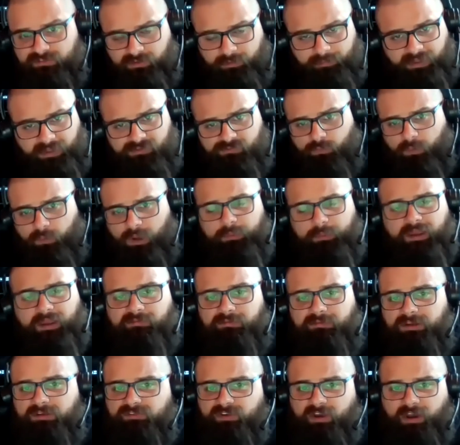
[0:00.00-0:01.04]
That's why we have an
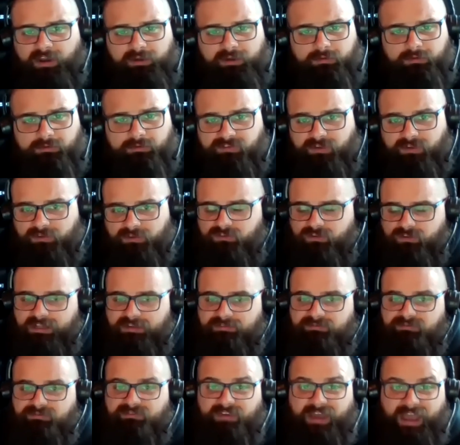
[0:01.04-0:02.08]
entire Section 8
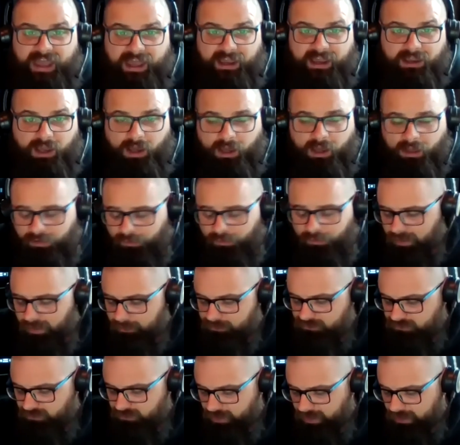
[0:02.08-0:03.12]
FAQ on our
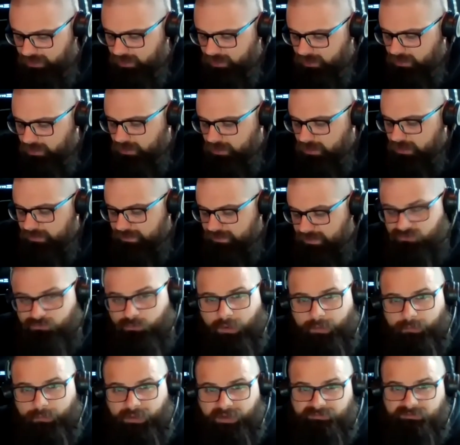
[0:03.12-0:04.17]
website. That's why
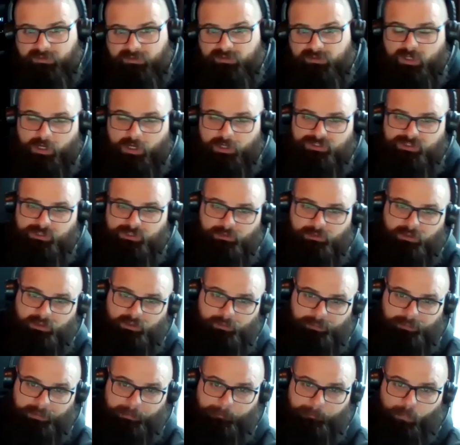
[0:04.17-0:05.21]
we have to charge you a little
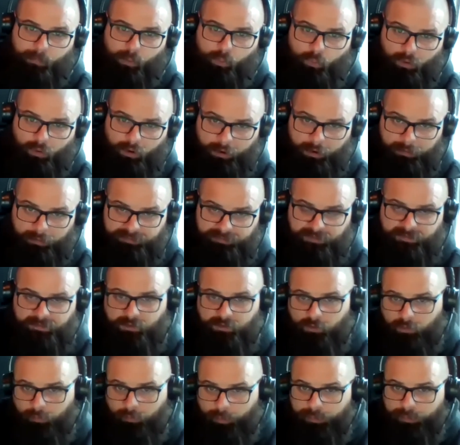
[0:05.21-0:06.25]
bit more than the
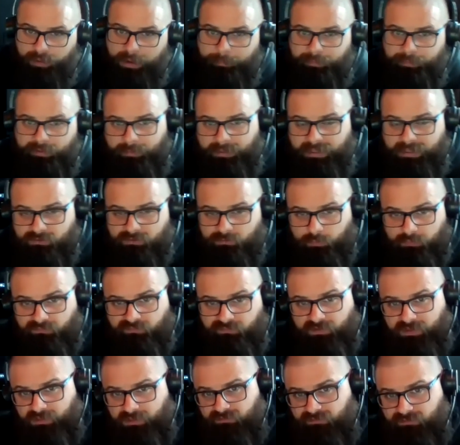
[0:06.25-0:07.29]
normal property management
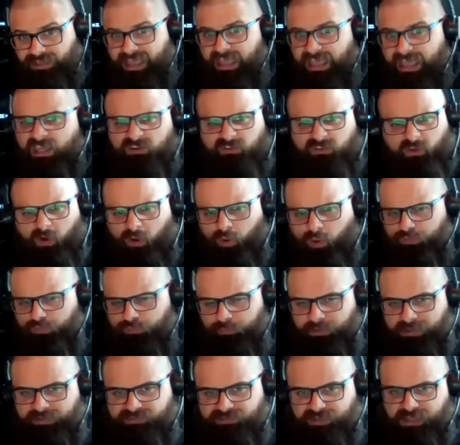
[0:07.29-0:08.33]
fees to handle all the
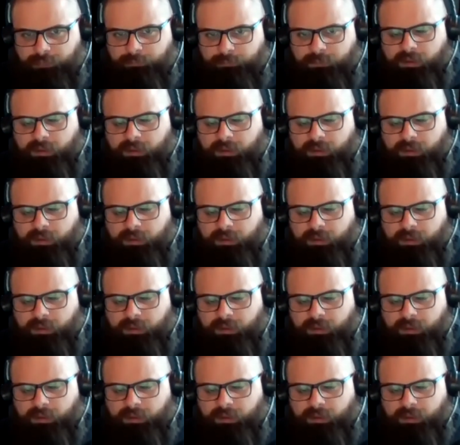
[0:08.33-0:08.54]
red tape.